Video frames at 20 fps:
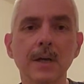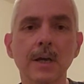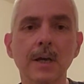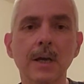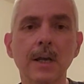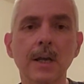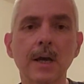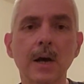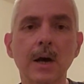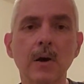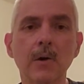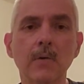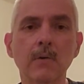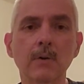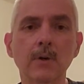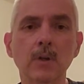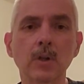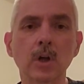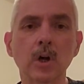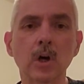and however
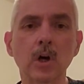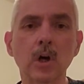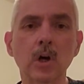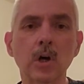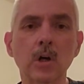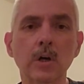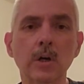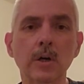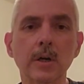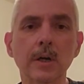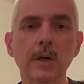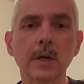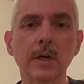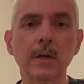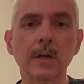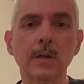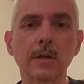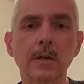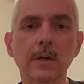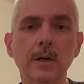long it